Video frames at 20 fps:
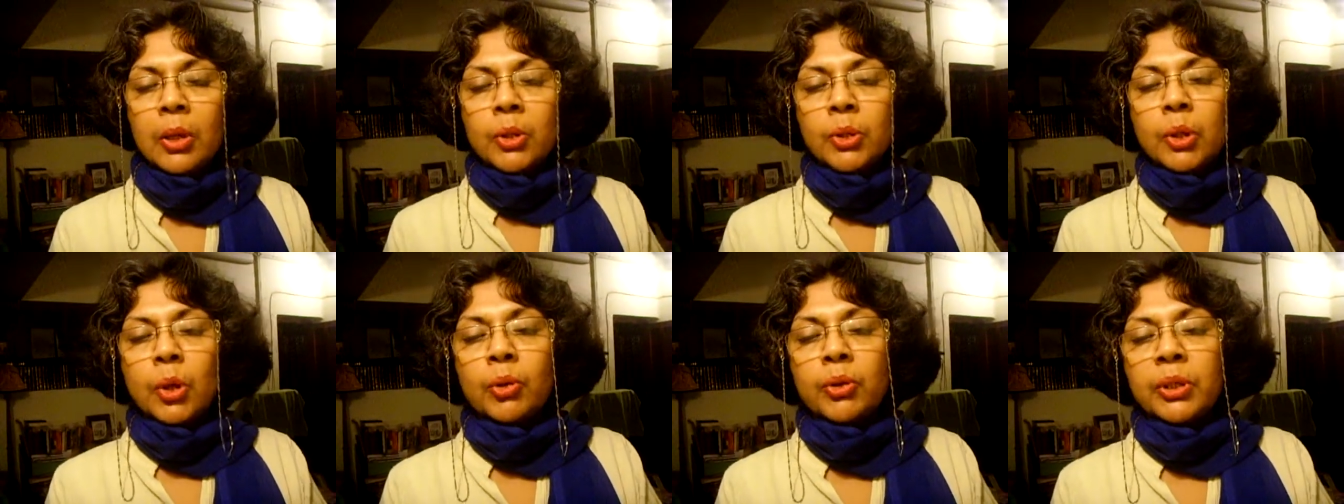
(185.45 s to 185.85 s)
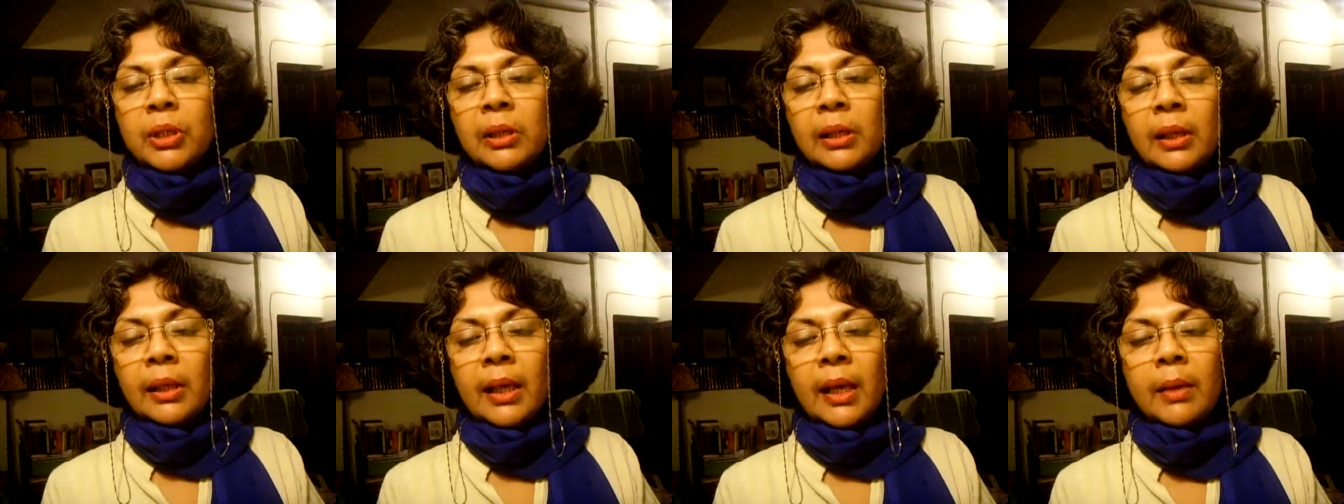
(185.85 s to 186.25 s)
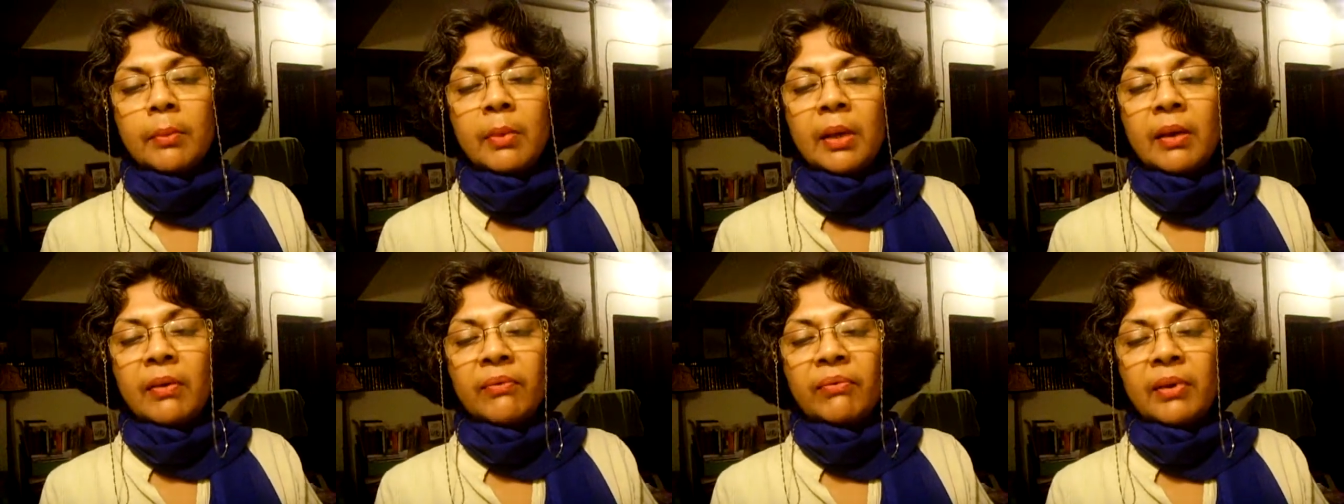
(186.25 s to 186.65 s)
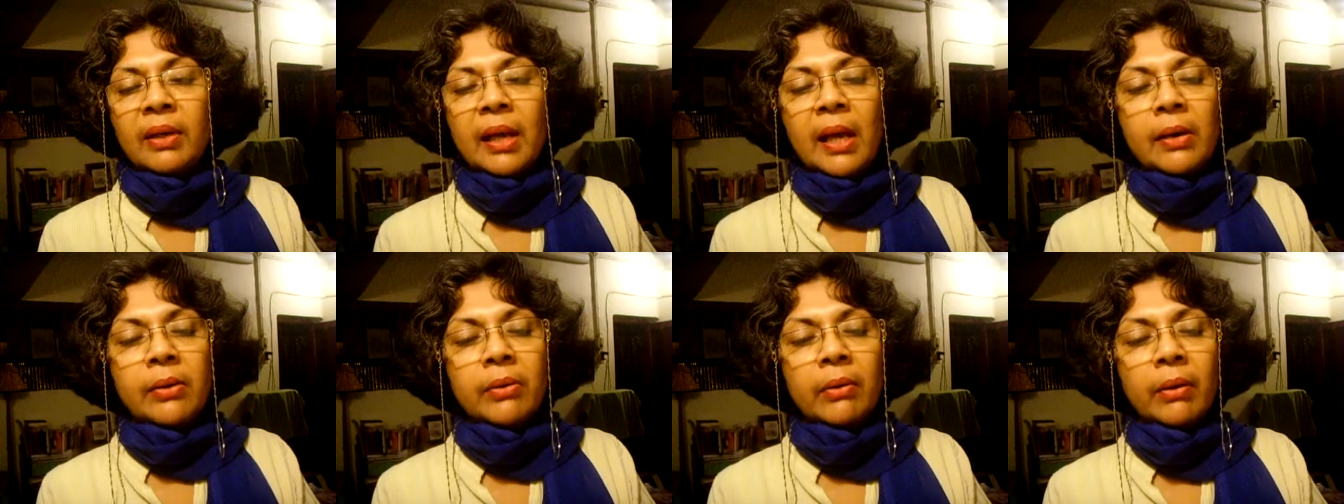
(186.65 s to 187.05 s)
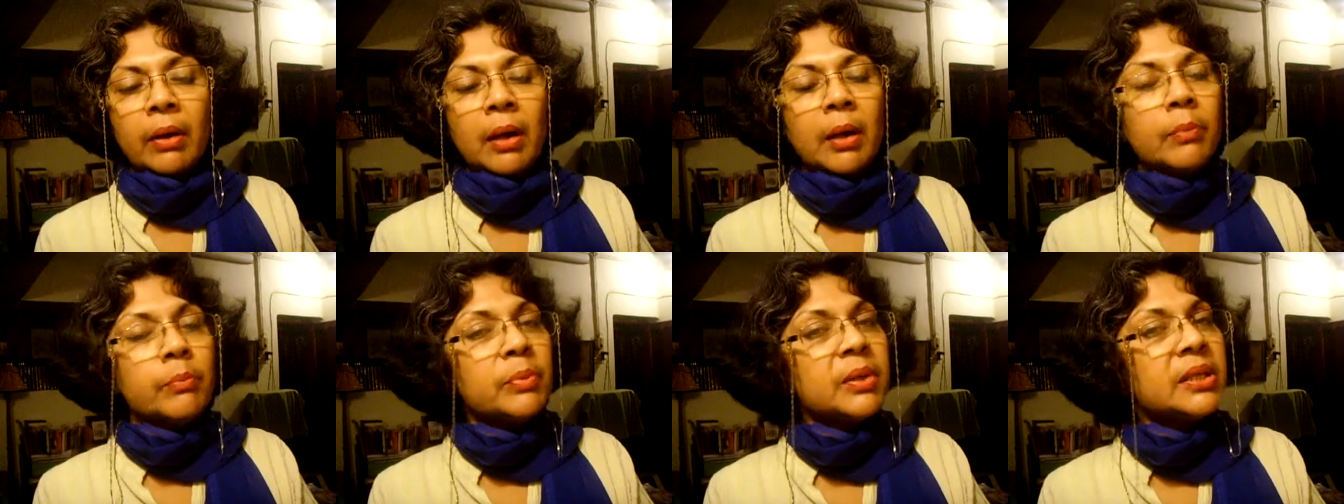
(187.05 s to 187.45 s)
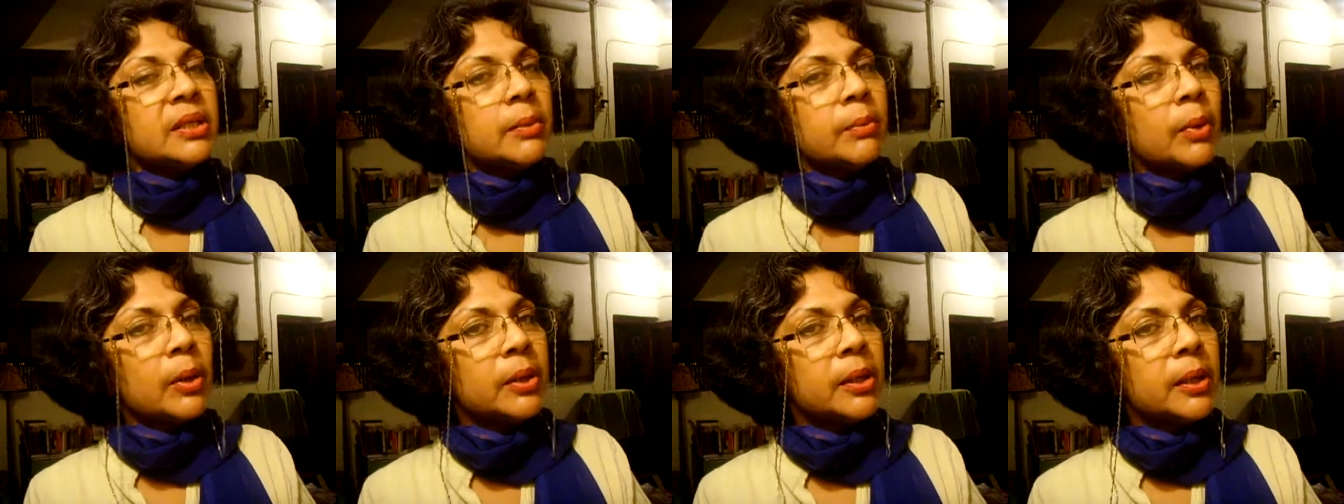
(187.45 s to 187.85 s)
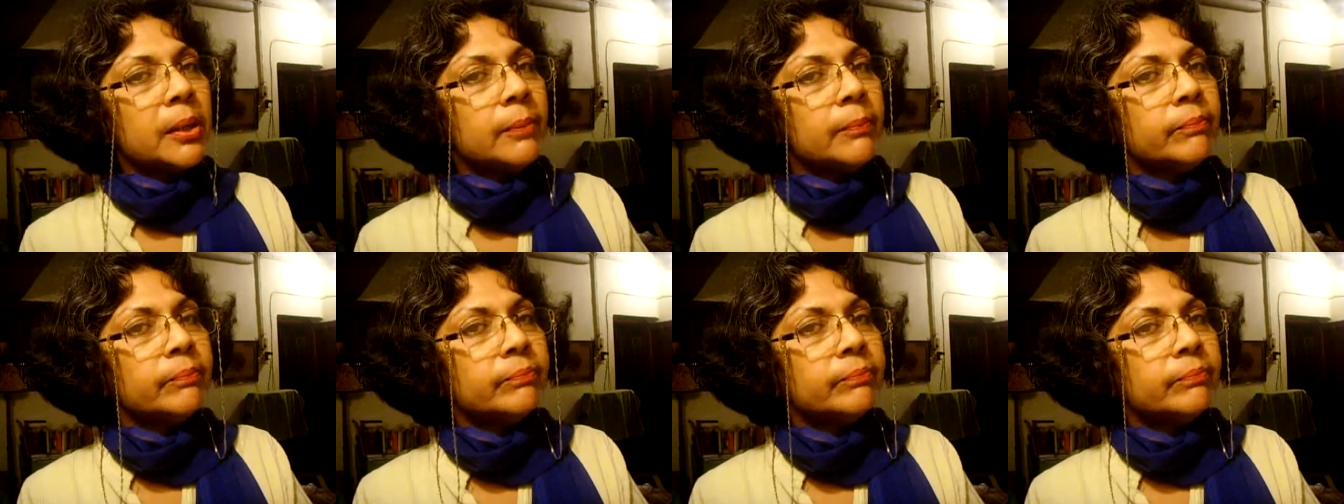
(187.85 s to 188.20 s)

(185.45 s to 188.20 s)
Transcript: social climber, philanderer, busybody.